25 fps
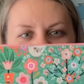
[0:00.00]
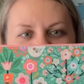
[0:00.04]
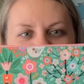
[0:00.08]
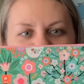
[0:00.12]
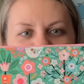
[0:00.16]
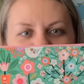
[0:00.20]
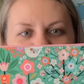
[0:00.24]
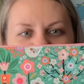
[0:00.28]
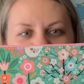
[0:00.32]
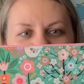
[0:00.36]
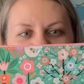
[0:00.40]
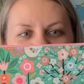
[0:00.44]

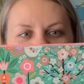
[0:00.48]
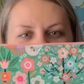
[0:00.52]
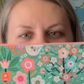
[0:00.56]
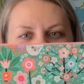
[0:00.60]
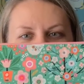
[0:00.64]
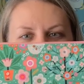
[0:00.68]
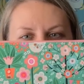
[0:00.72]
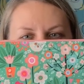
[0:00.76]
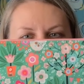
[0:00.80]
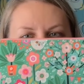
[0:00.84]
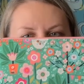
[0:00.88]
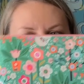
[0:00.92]
party.
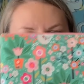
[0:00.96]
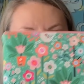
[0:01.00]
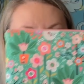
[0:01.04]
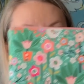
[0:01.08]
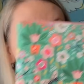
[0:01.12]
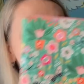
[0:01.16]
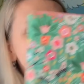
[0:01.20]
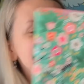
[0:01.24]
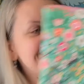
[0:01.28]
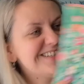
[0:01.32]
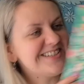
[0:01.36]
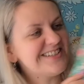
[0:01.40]

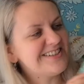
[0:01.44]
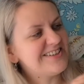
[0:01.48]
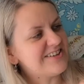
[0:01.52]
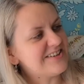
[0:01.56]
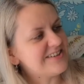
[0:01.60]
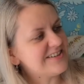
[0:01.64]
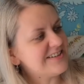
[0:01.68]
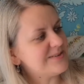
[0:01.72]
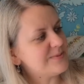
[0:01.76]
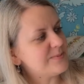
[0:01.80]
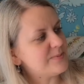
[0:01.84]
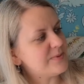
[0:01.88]
It's a
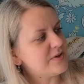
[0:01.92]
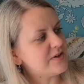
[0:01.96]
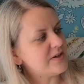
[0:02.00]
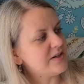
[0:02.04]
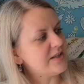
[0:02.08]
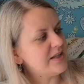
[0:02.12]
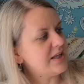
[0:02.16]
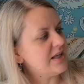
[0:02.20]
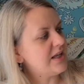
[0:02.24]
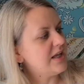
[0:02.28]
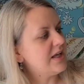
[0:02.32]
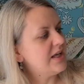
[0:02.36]
garden
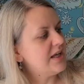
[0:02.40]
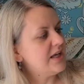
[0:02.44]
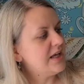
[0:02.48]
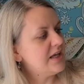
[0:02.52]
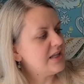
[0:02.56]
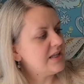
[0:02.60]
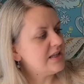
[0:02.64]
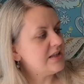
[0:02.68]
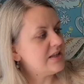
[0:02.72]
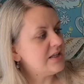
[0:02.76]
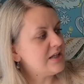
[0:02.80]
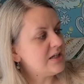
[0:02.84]
party.
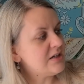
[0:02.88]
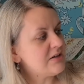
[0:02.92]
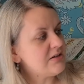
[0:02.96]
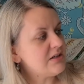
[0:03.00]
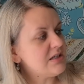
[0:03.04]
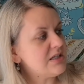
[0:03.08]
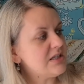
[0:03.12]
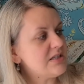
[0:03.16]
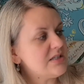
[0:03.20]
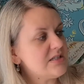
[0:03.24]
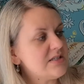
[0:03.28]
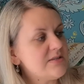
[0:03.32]
There
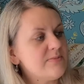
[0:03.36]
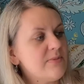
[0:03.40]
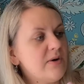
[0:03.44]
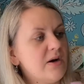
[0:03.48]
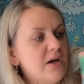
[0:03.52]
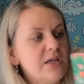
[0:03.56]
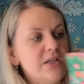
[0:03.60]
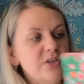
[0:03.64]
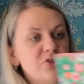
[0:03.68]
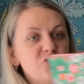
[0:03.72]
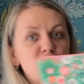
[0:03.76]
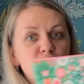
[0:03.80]
is
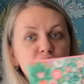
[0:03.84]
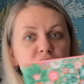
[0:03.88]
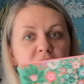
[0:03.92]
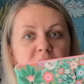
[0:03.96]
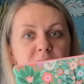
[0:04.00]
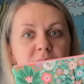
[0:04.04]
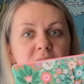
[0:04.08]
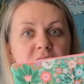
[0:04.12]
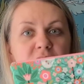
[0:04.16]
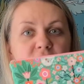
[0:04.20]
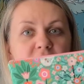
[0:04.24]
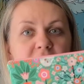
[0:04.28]
my
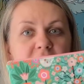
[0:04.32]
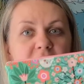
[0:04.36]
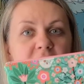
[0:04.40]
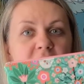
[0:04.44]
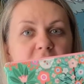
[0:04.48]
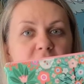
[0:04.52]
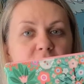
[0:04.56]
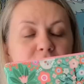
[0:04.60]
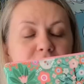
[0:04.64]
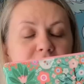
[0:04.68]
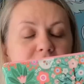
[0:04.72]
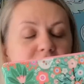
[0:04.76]
dream
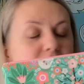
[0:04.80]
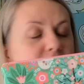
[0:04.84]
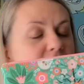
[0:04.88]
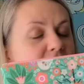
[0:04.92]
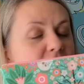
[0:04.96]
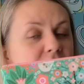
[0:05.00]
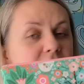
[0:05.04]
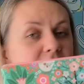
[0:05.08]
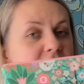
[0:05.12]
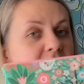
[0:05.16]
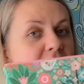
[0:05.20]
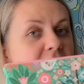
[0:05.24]
greenhouse. We
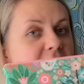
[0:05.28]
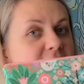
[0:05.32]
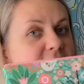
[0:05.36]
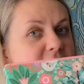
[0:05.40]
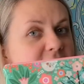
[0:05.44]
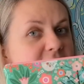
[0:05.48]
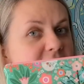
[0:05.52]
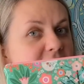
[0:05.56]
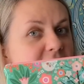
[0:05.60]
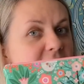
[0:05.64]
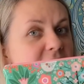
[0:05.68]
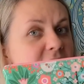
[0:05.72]
don't have
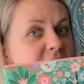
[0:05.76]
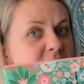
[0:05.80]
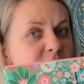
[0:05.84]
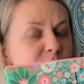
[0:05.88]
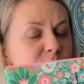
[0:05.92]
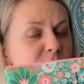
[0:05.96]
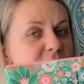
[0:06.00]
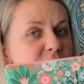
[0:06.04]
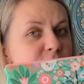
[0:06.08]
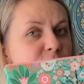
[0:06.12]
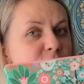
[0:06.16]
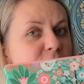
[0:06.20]
it yet,
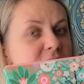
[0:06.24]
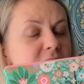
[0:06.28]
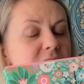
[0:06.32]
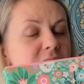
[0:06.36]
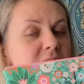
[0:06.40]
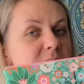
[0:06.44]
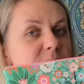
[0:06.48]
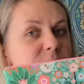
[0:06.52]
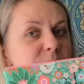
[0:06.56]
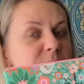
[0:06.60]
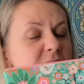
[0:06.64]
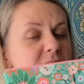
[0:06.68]
but we're
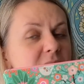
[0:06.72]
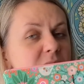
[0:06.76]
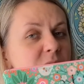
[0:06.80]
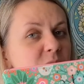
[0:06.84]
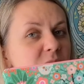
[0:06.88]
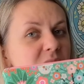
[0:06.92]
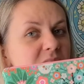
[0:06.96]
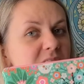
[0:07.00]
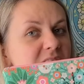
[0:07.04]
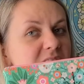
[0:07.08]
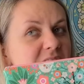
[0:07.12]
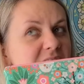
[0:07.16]
gonna build
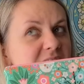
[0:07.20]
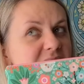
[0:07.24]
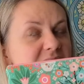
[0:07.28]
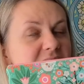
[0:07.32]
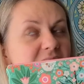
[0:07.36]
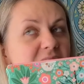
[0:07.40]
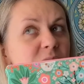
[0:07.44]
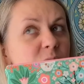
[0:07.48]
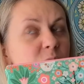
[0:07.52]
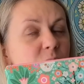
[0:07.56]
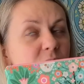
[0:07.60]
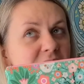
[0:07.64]
one like
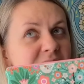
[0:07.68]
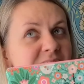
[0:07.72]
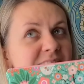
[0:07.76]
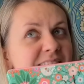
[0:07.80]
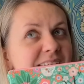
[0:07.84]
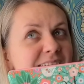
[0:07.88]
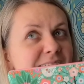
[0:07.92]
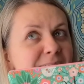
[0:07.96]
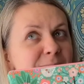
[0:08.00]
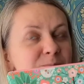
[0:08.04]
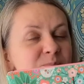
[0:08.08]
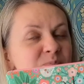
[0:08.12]
that one
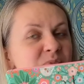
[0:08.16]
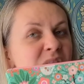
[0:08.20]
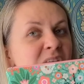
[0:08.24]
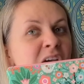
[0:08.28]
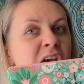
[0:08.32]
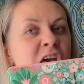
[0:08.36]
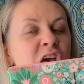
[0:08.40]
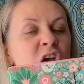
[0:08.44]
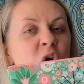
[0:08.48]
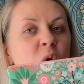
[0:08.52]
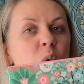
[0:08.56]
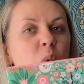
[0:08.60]
day.
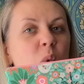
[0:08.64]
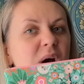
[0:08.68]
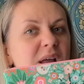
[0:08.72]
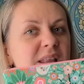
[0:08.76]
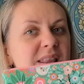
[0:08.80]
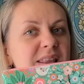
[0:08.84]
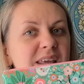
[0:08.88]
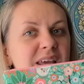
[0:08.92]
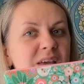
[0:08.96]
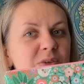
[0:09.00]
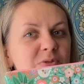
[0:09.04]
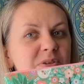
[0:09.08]
One
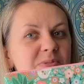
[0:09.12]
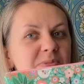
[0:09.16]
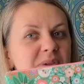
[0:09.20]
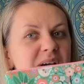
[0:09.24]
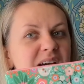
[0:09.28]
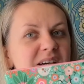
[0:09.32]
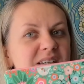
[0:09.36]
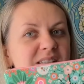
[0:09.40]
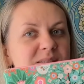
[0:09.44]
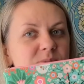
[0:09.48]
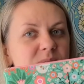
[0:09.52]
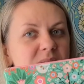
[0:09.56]
day when my
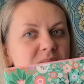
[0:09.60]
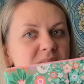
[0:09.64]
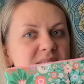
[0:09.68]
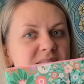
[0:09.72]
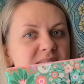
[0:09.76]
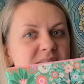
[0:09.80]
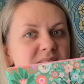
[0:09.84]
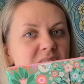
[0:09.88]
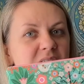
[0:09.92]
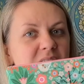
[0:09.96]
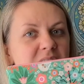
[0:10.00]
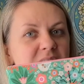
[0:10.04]
husband has
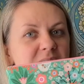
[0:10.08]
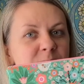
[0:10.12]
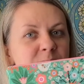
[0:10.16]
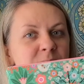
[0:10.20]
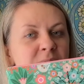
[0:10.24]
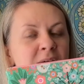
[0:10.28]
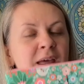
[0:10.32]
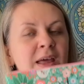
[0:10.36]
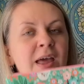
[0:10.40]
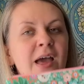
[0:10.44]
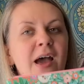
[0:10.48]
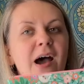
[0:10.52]
time.
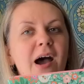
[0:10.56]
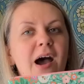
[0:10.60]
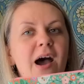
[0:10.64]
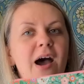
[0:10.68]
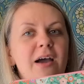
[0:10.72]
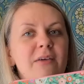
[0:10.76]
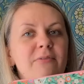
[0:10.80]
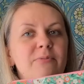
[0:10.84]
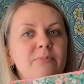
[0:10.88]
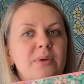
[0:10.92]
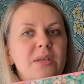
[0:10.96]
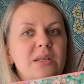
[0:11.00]

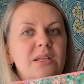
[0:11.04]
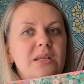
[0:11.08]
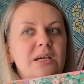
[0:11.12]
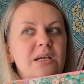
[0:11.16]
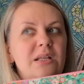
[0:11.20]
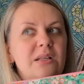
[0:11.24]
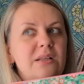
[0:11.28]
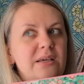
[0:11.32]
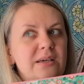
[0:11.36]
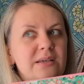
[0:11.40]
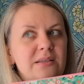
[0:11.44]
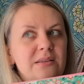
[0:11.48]
I've been
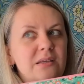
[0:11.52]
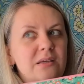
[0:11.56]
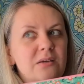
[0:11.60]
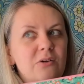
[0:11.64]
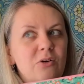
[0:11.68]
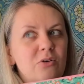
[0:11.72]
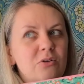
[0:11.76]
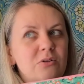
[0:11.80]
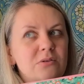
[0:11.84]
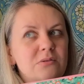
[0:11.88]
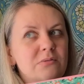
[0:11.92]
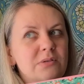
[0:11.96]
collecting
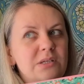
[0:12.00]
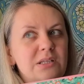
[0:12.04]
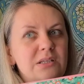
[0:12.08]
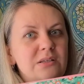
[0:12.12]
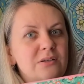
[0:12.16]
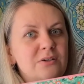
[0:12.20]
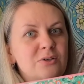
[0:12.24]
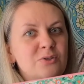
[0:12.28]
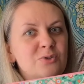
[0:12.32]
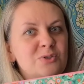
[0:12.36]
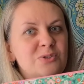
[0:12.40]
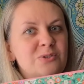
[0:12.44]
old
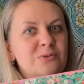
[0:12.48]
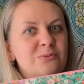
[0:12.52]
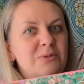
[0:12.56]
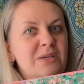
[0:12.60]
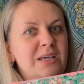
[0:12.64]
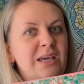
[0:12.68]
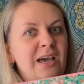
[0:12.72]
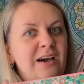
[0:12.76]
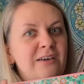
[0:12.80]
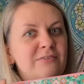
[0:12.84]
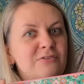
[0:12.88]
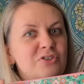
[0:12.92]
windows. We
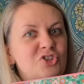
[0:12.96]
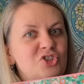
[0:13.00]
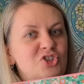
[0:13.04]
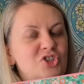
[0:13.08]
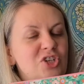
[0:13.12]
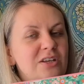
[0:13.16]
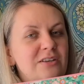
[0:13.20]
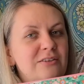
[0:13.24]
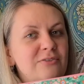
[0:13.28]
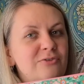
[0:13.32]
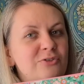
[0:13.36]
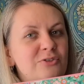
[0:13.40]
have a
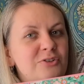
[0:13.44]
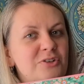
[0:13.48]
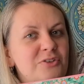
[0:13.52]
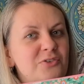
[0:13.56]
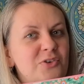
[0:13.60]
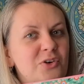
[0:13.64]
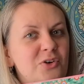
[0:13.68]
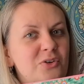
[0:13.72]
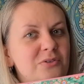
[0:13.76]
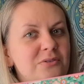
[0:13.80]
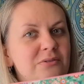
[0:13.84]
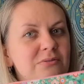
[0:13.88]
shed full of
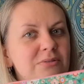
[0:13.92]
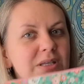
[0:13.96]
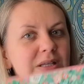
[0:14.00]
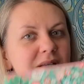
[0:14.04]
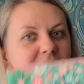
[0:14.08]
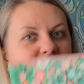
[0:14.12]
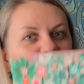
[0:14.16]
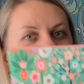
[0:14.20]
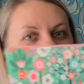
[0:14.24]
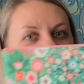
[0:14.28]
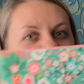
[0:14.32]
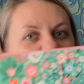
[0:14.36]
old
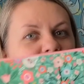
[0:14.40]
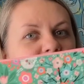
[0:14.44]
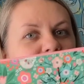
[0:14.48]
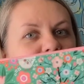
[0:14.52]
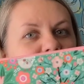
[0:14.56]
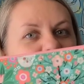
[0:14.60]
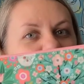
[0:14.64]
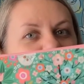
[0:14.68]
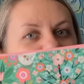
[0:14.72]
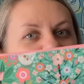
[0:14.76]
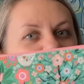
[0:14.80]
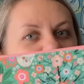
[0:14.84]
windows, and
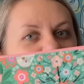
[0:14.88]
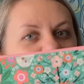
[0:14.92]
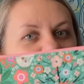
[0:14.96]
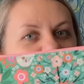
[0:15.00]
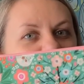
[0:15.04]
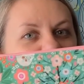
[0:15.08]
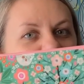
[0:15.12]
I'm making a